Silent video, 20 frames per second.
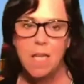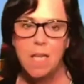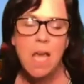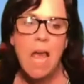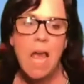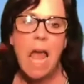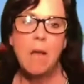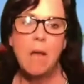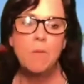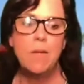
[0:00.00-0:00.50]

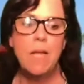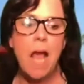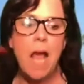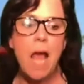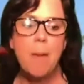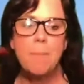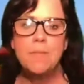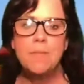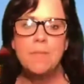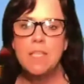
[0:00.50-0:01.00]
And what
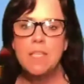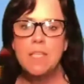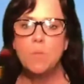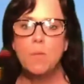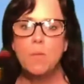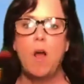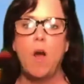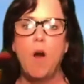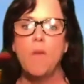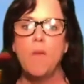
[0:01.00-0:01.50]
happens is
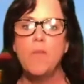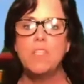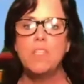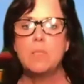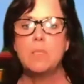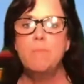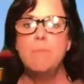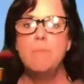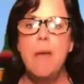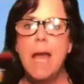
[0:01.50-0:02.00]
when all this
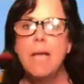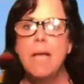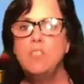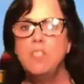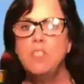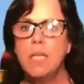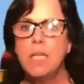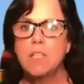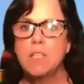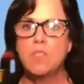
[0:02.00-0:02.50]

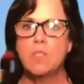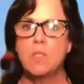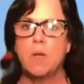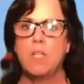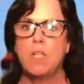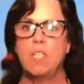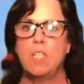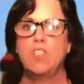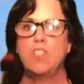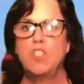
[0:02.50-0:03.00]
magic
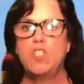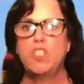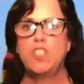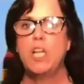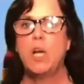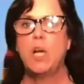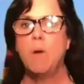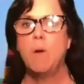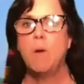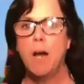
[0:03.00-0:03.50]
started to
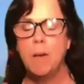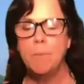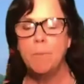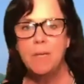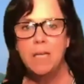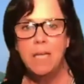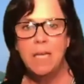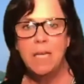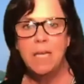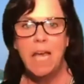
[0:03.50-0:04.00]
show up
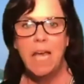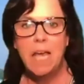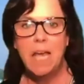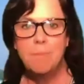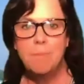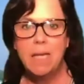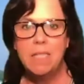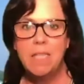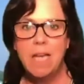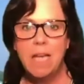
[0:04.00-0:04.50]
in
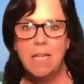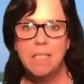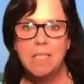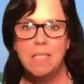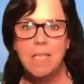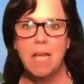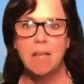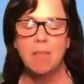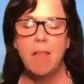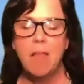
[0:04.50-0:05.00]
my
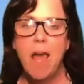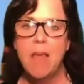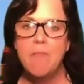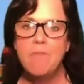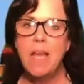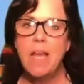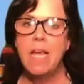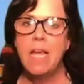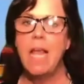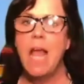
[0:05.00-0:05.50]
day-to-day life,
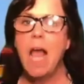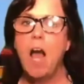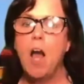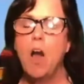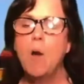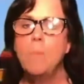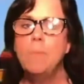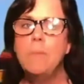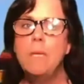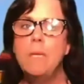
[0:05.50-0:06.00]
it
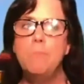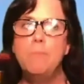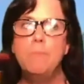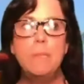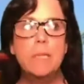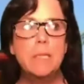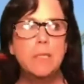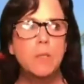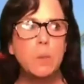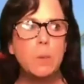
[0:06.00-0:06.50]
helped me
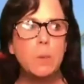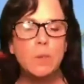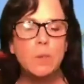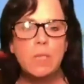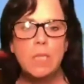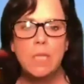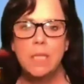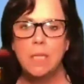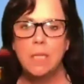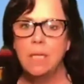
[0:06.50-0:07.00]
build
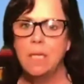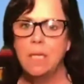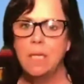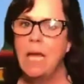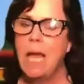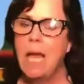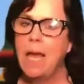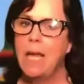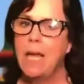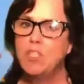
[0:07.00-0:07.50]

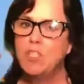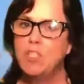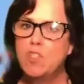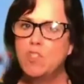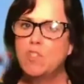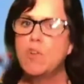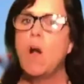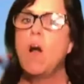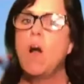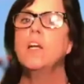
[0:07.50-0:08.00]
a
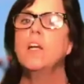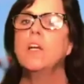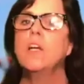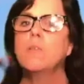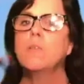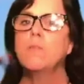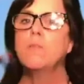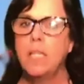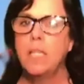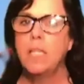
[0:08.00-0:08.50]
stronger
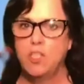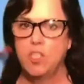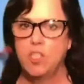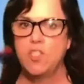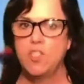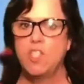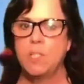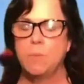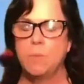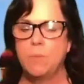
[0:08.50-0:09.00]

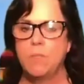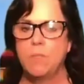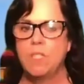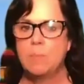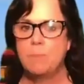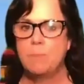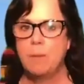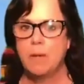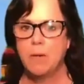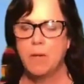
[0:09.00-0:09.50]
relationship with
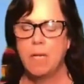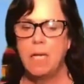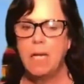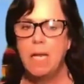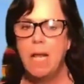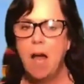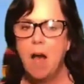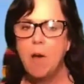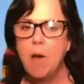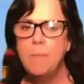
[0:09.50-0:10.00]
spirit. It
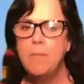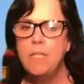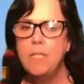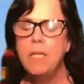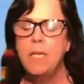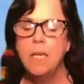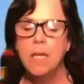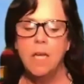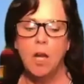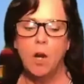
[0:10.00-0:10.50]
helped
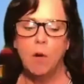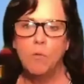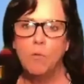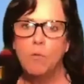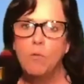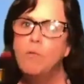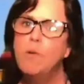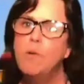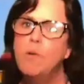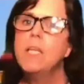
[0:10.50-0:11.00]
me
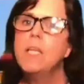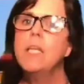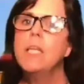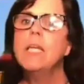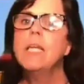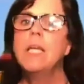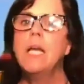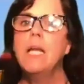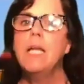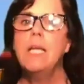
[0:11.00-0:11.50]
really
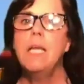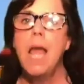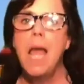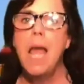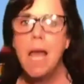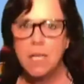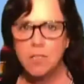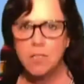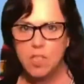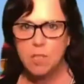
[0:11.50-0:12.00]

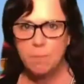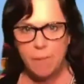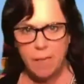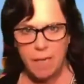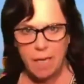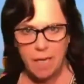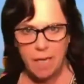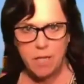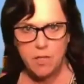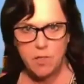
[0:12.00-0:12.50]
connect to my
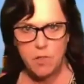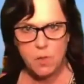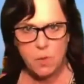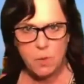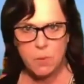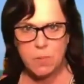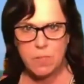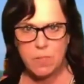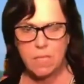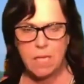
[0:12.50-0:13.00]

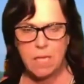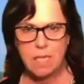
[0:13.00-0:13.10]
angels and